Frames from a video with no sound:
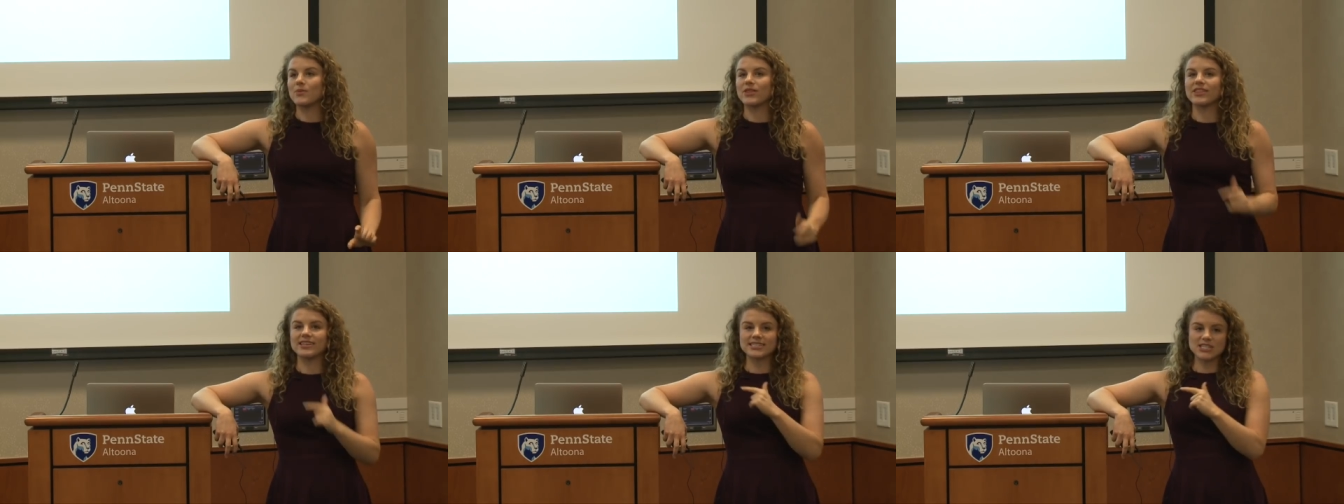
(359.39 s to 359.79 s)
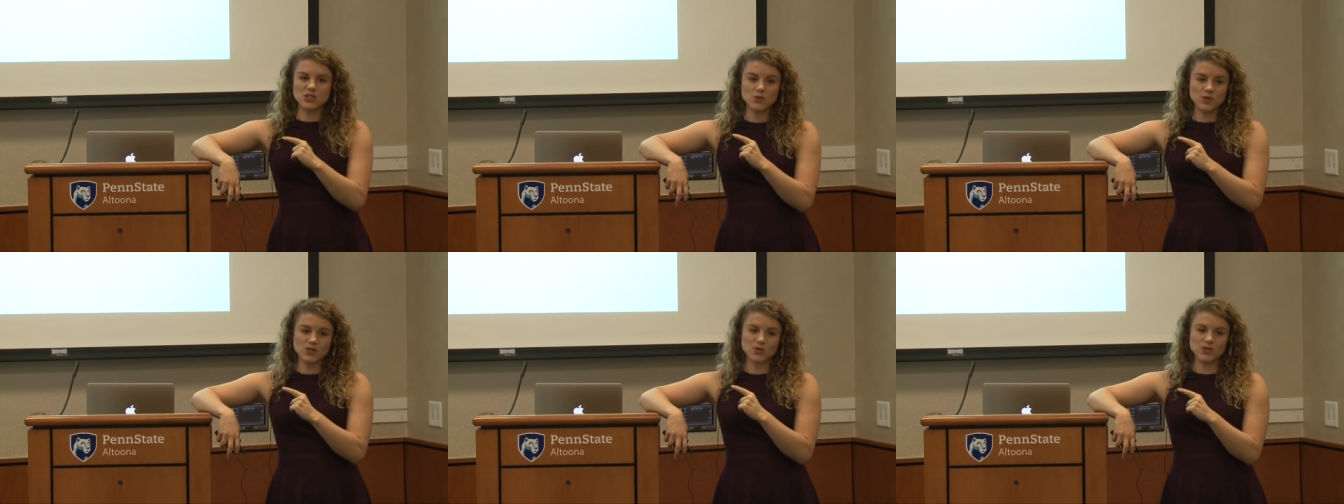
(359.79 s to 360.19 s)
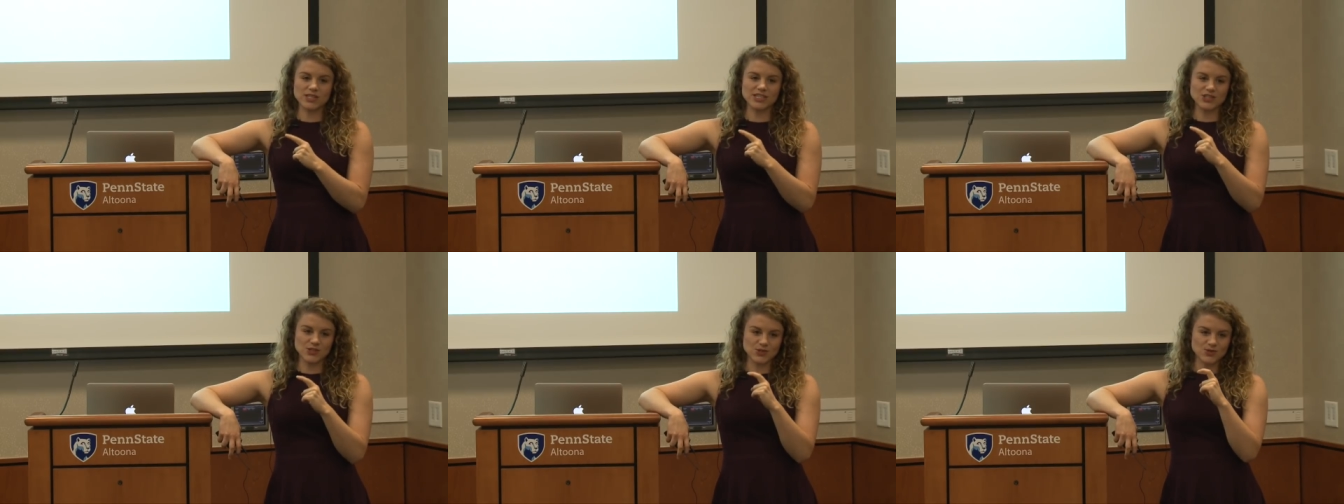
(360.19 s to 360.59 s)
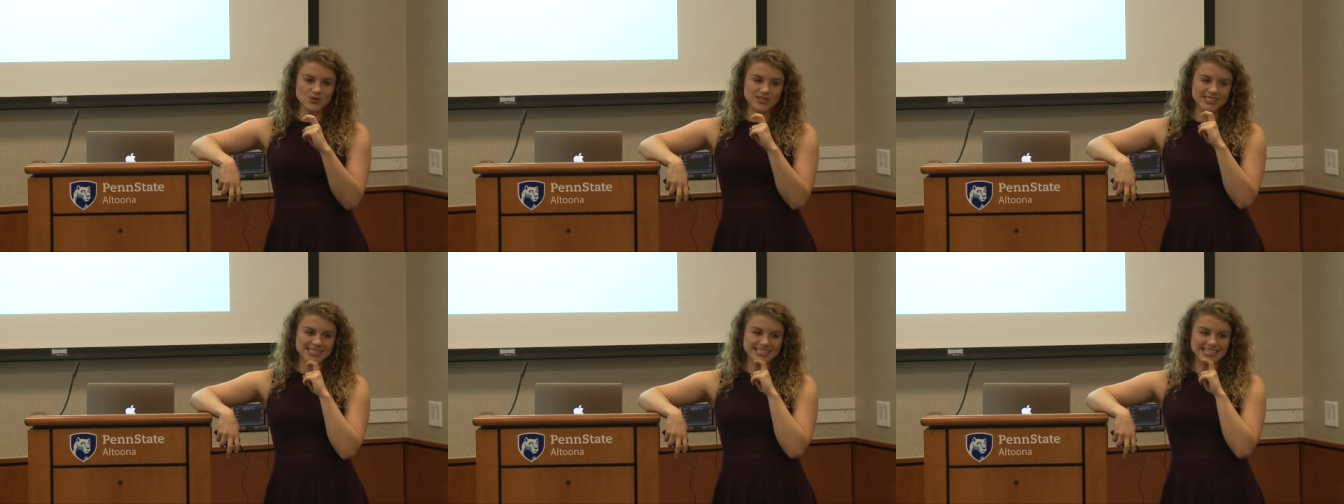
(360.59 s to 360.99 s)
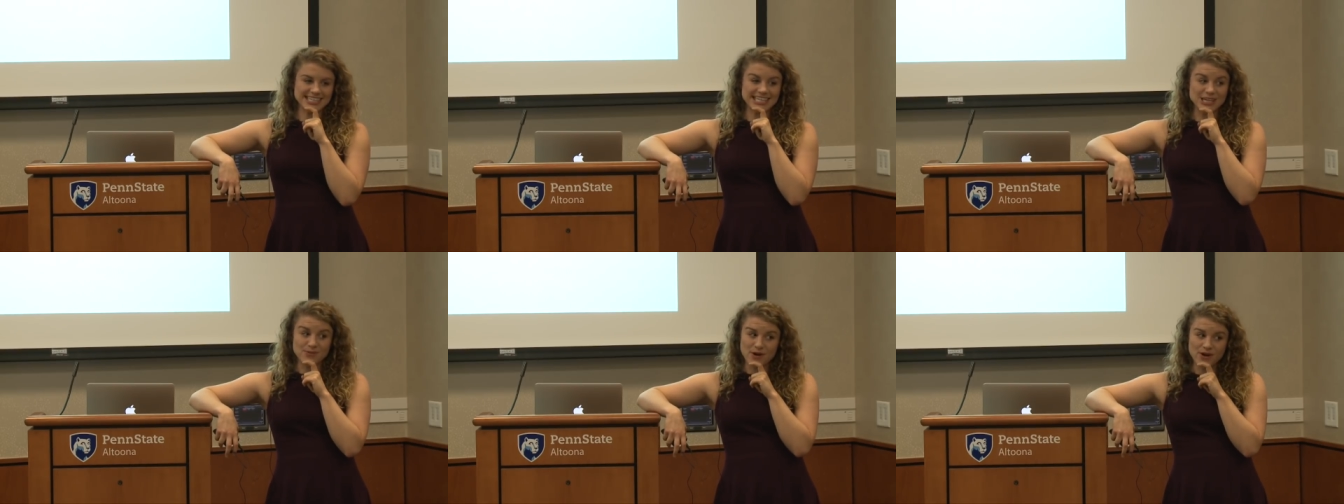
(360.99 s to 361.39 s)
This is what's really used in
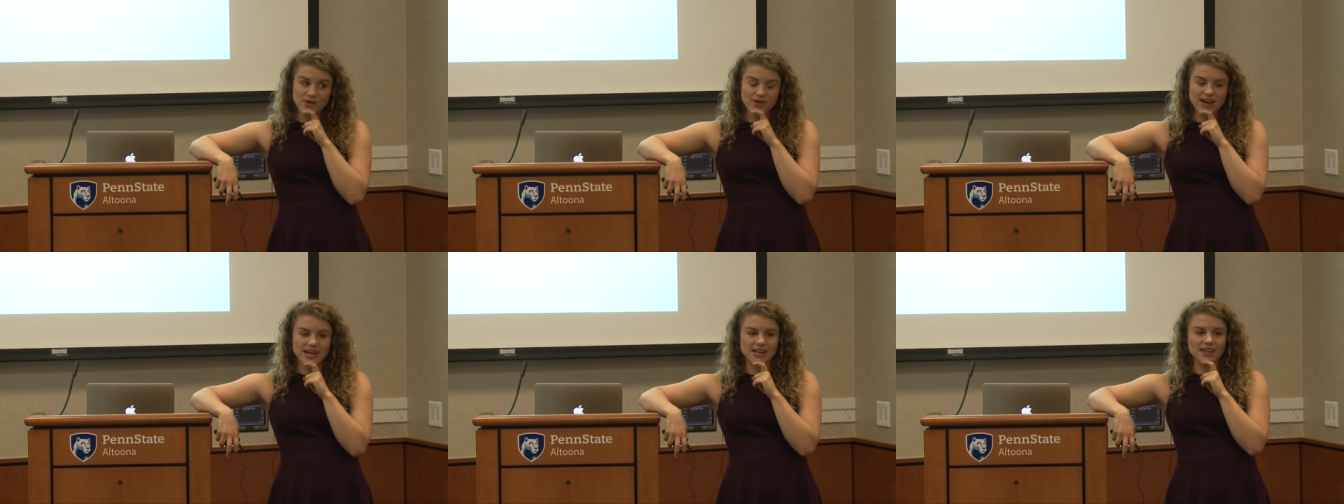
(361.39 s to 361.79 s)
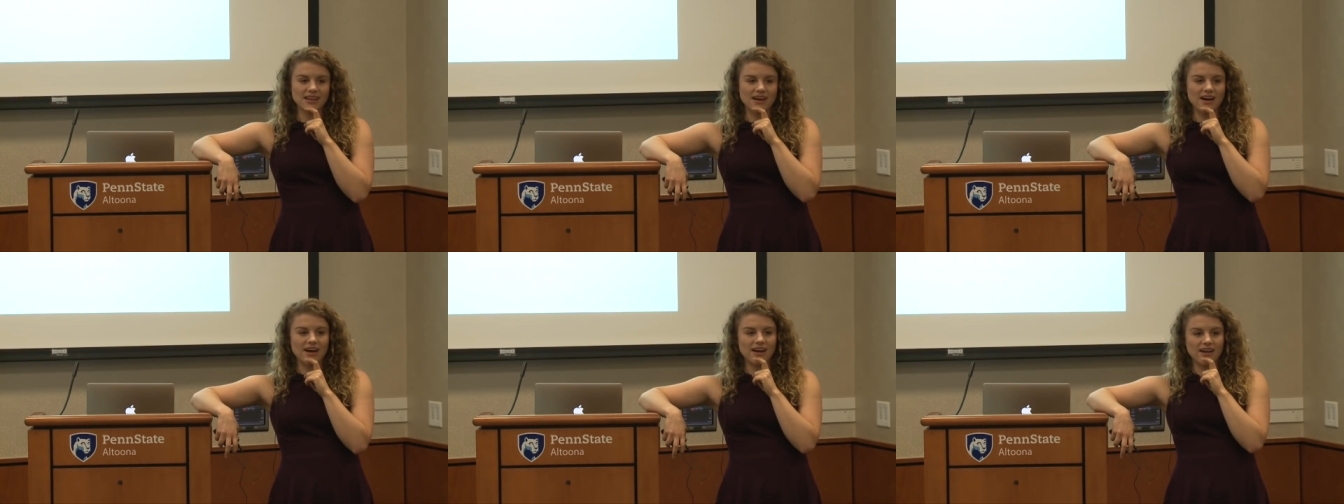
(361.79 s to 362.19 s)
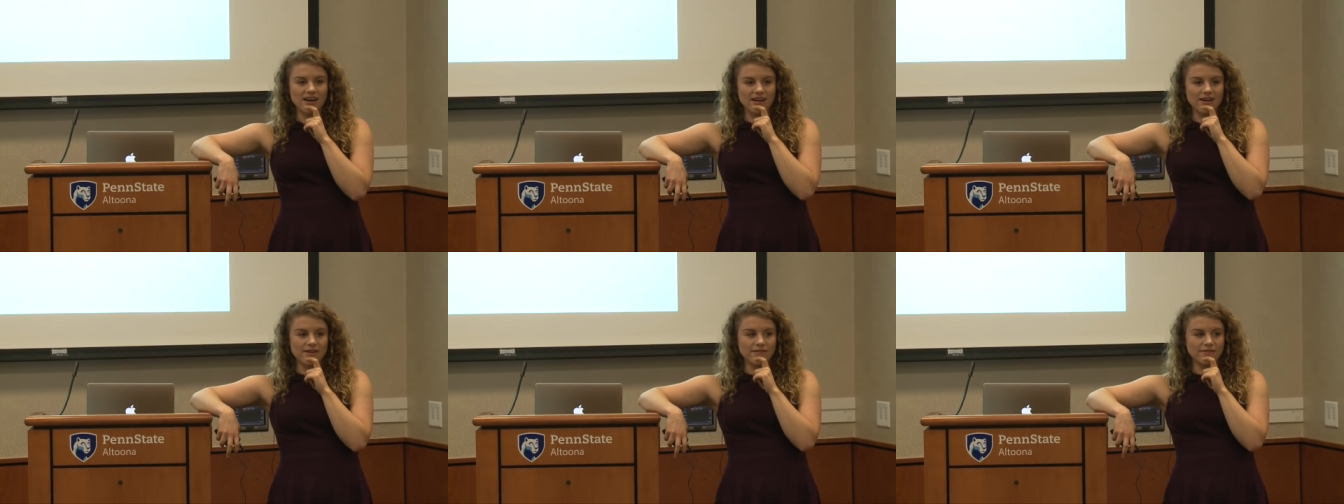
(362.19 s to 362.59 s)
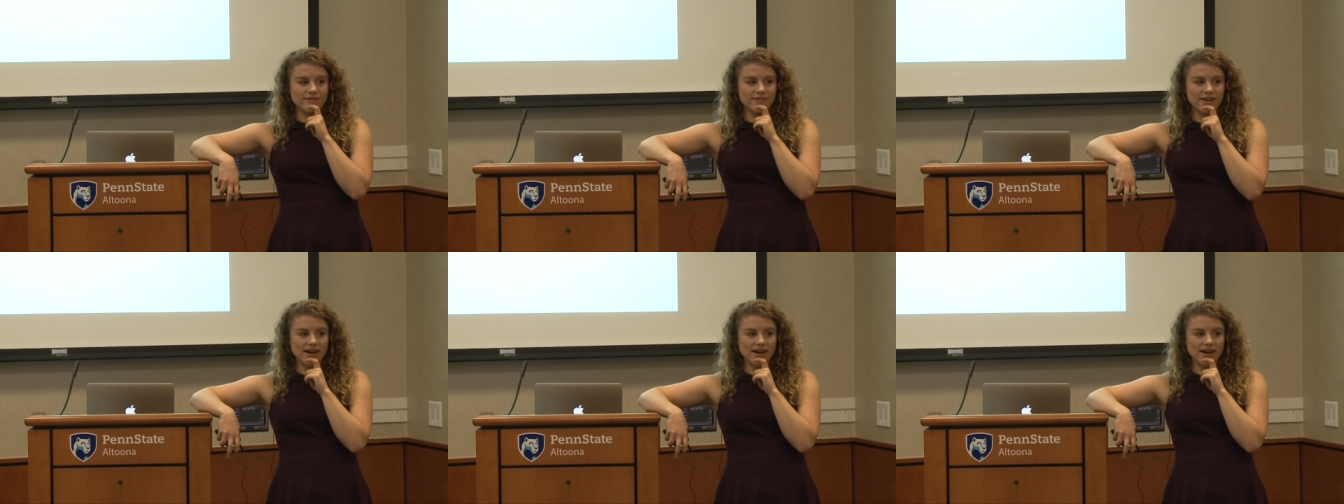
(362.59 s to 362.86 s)
chemo and a lot of,